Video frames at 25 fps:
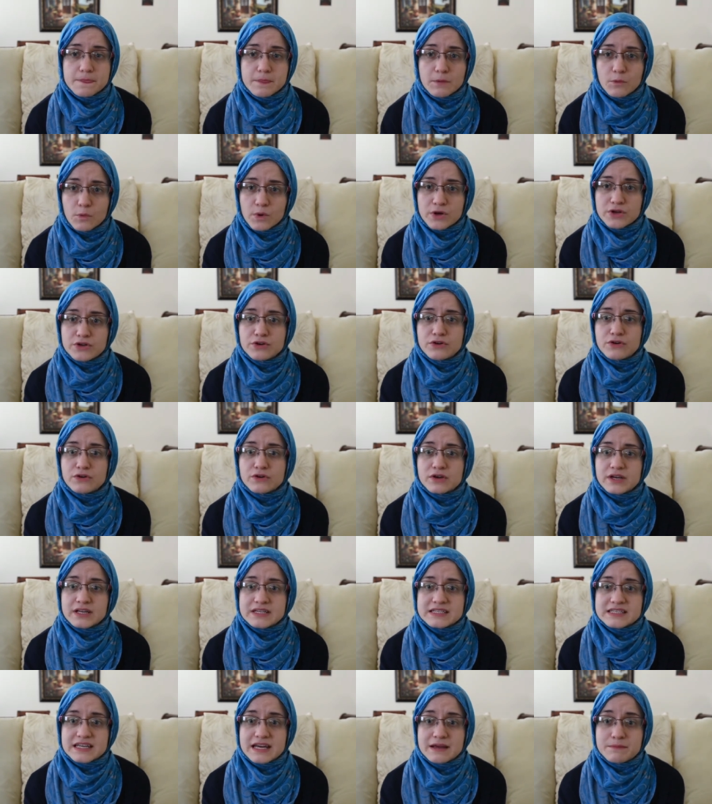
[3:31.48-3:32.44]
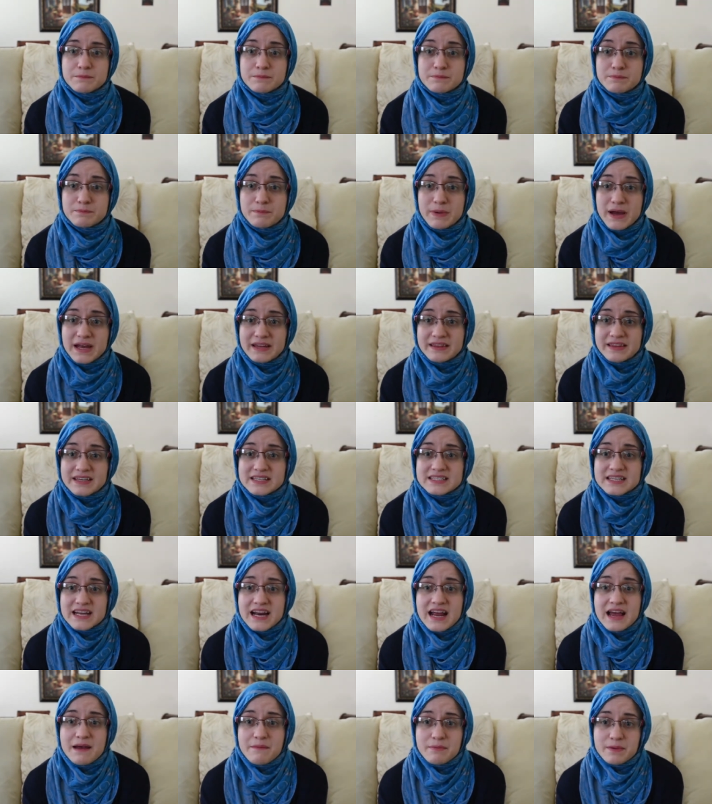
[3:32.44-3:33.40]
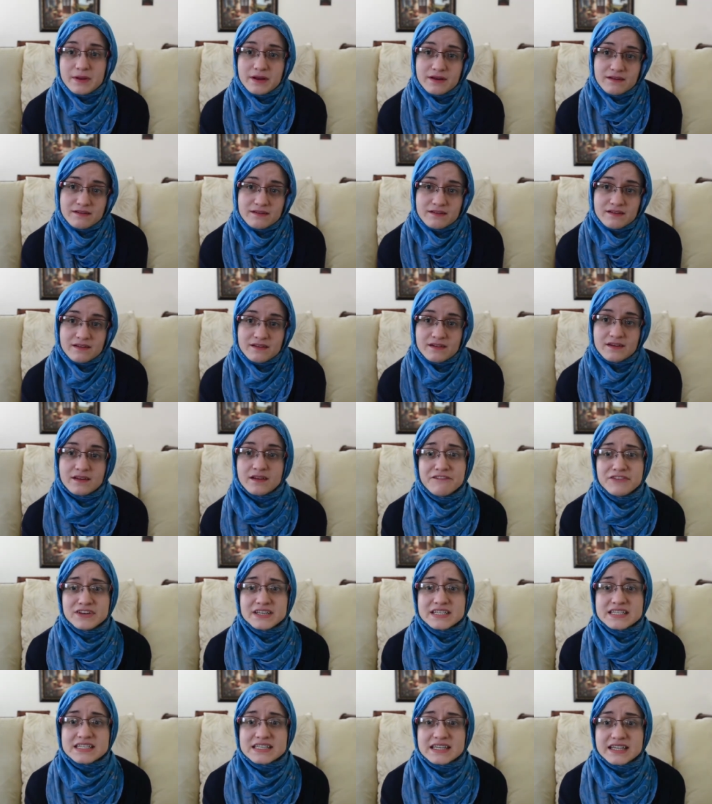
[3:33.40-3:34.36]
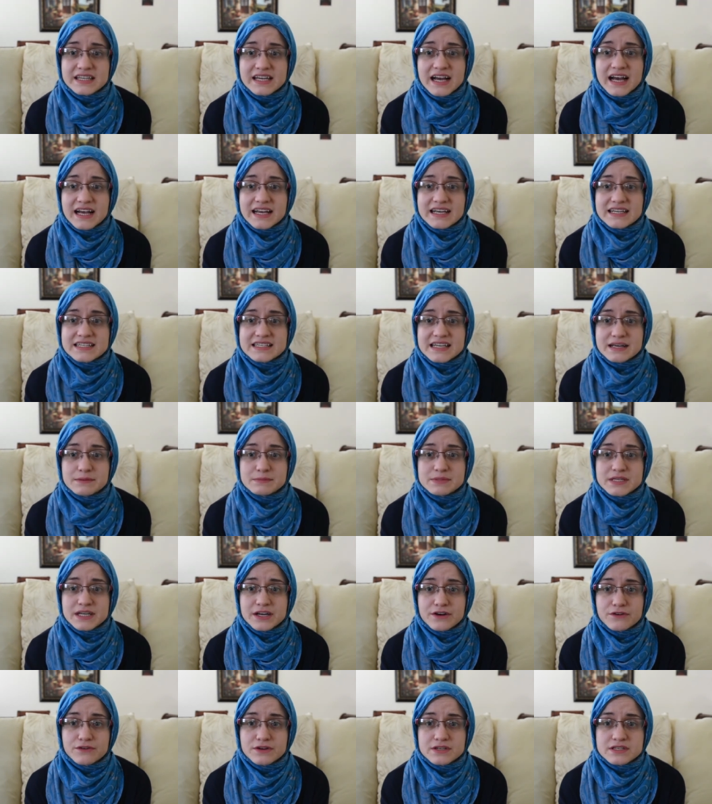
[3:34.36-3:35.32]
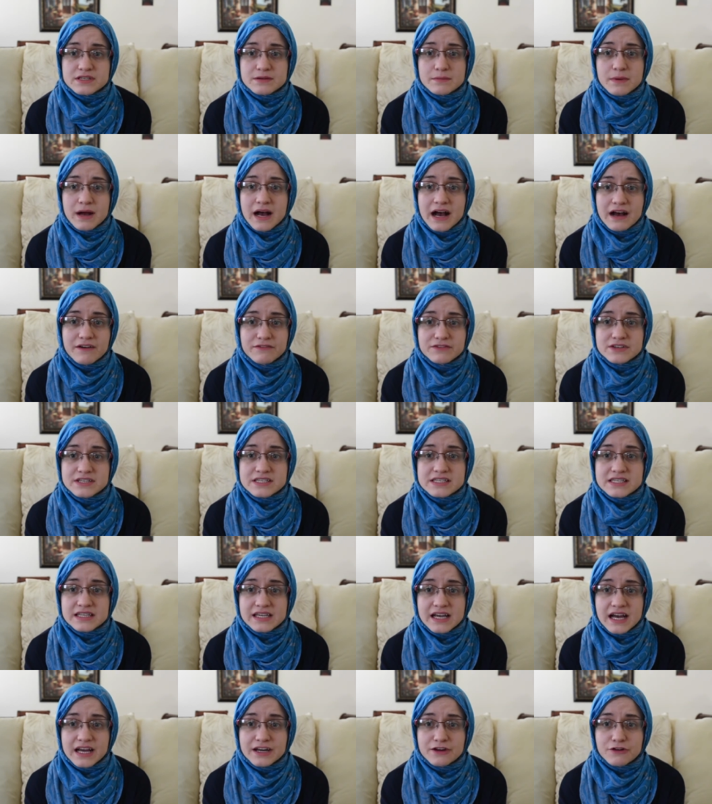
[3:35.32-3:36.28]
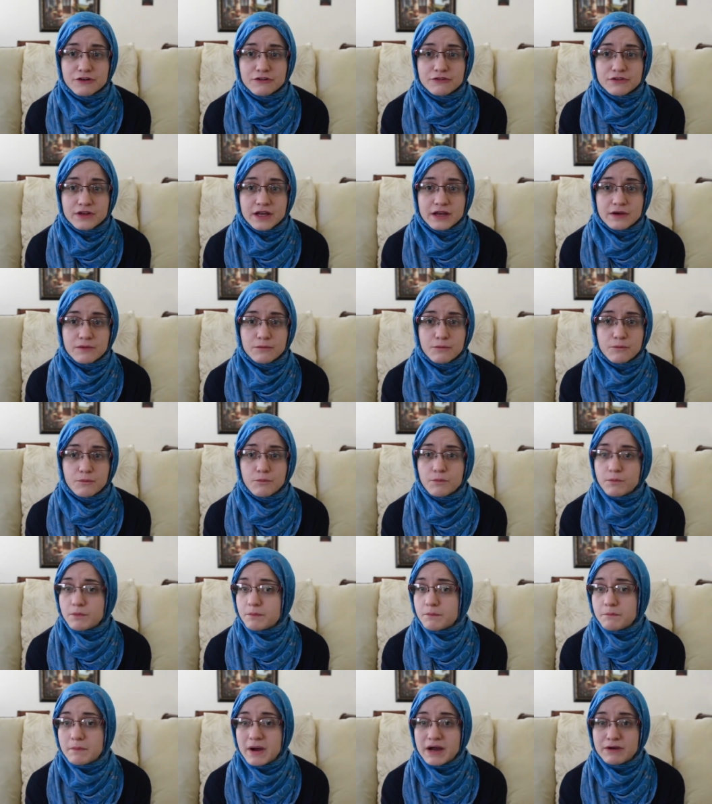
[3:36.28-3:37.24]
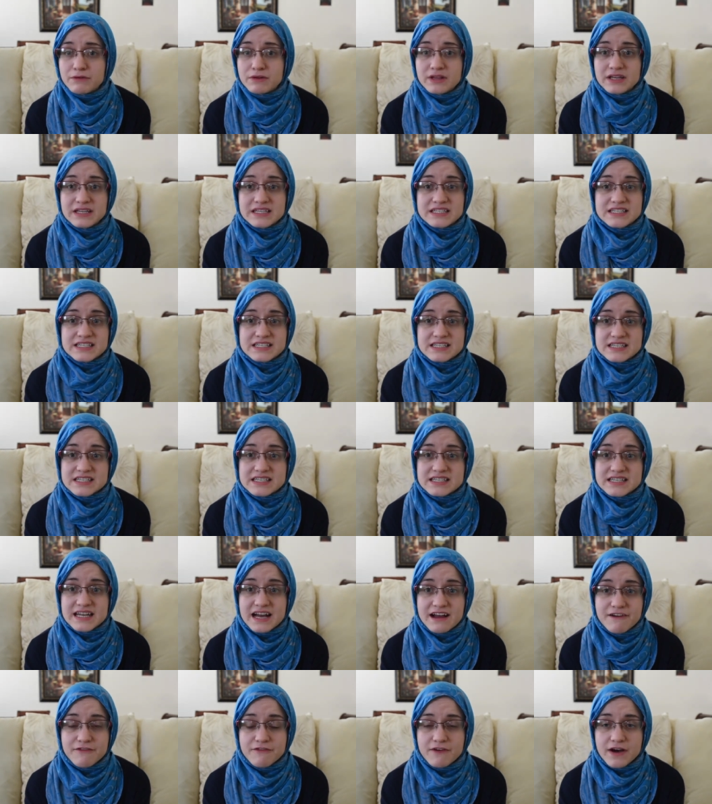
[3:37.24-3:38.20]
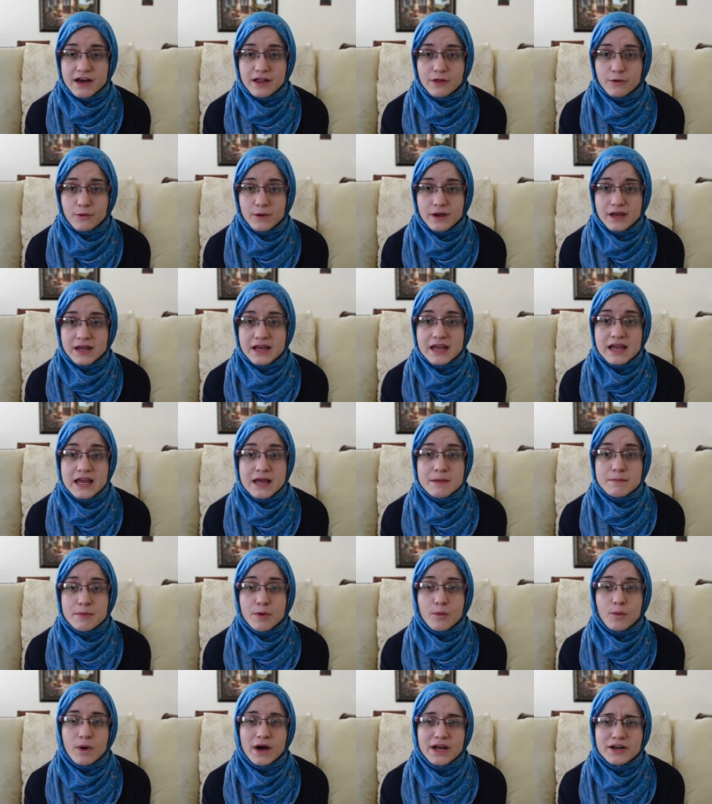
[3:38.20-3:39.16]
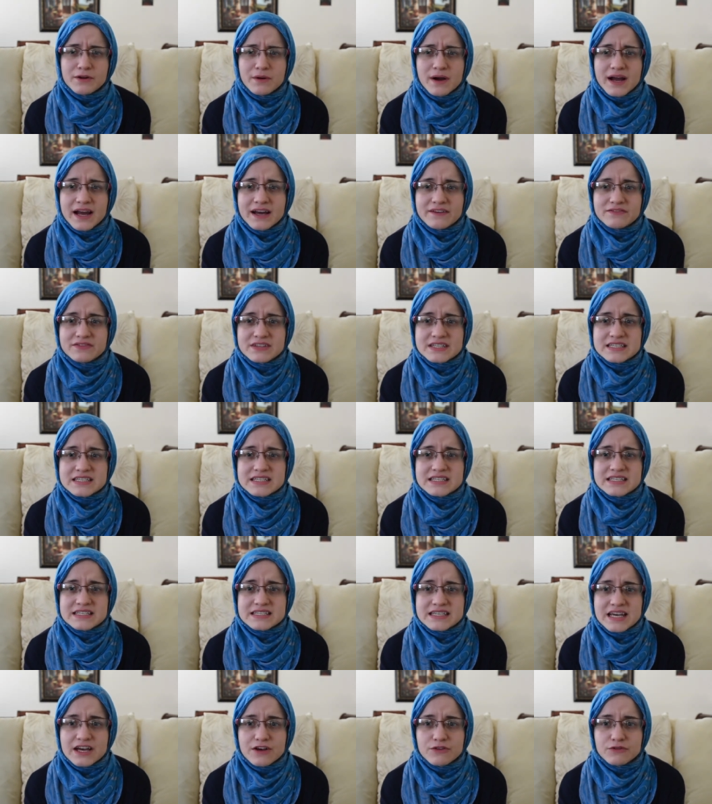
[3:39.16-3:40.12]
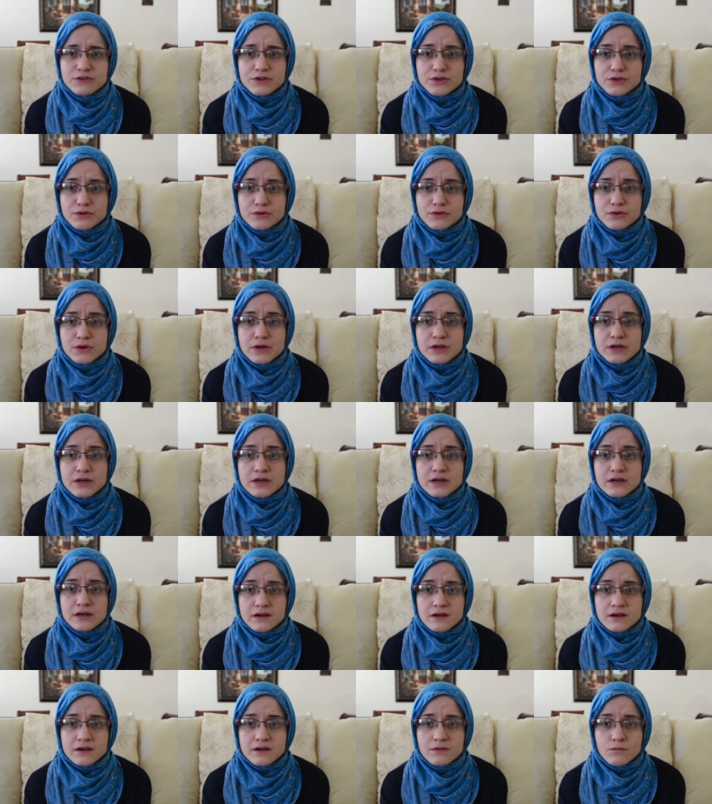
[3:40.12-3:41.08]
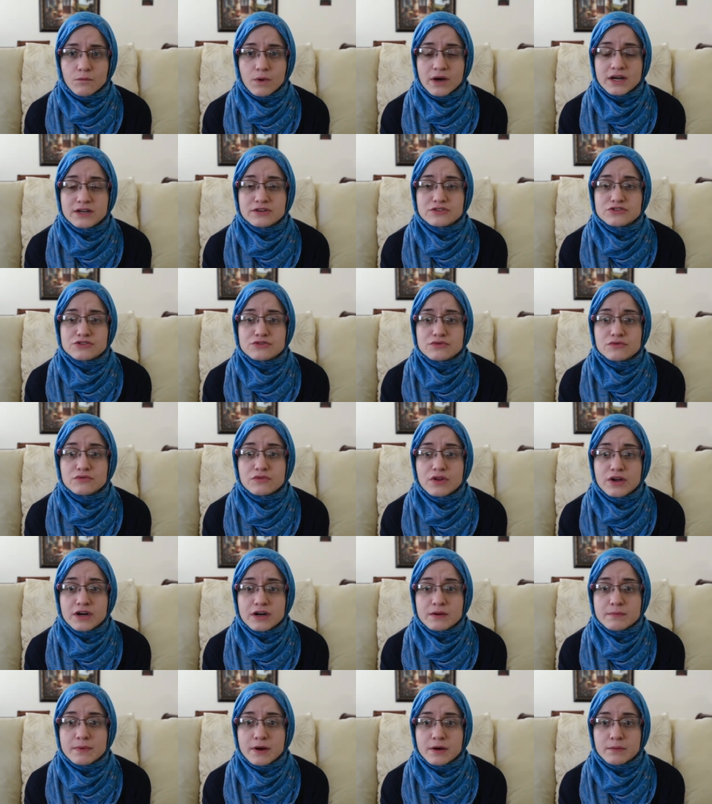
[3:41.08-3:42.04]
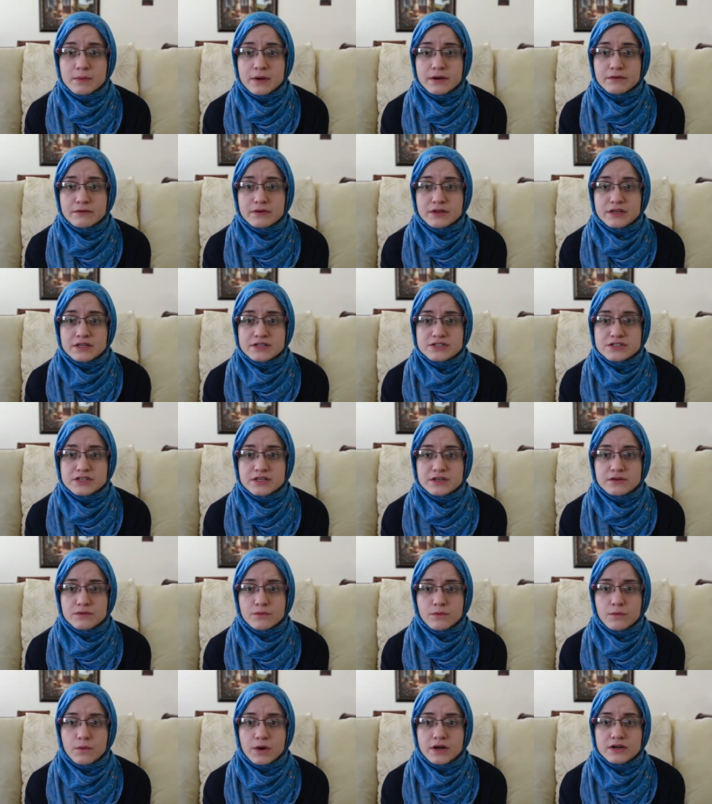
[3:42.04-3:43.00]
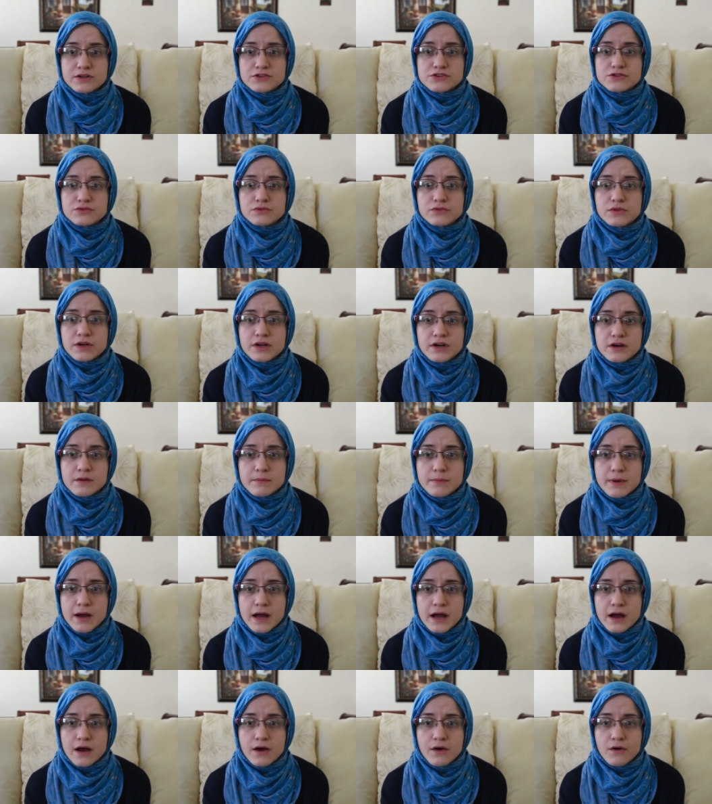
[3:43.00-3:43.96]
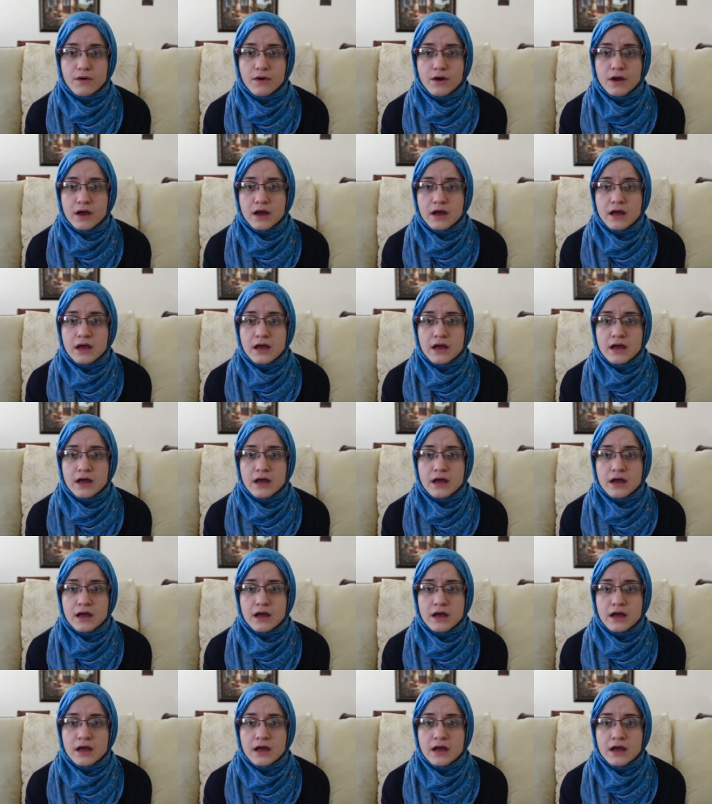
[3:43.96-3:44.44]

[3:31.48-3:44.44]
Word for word: when you don't condemn bad things that happen? Obviously I condemn terrorism. Obviously I know that my religion does not follow it. But why do I have to sit and tell you? Why don't you learn about my religion? Why don't you learn about